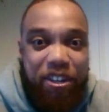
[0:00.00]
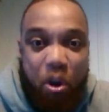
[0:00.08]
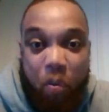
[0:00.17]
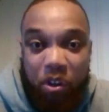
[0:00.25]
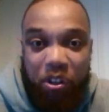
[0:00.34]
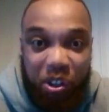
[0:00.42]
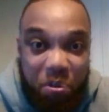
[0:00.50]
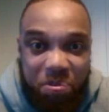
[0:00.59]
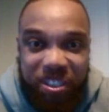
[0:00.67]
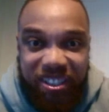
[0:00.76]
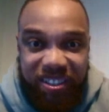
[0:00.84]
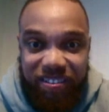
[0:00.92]
and you don't want to
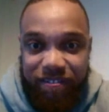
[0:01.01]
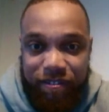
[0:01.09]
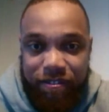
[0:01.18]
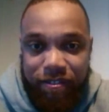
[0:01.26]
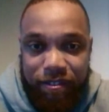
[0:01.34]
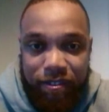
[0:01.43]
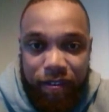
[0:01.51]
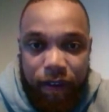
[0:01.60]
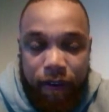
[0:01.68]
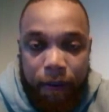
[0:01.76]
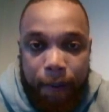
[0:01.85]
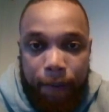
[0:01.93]
lose it.
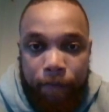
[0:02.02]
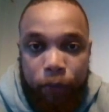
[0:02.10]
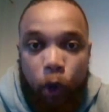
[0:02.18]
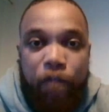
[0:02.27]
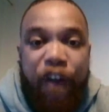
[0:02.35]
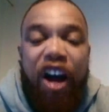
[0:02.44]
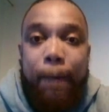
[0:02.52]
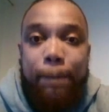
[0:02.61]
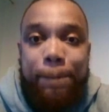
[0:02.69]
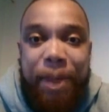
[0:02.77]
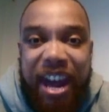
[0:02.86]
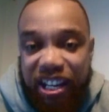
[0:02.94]
You a
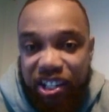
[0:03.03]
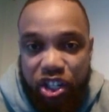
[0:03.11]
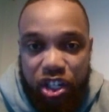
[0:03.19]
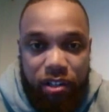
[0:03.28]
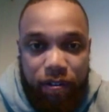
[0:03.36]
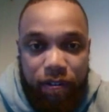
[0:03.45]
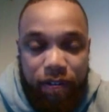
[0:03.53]
fucking bitch.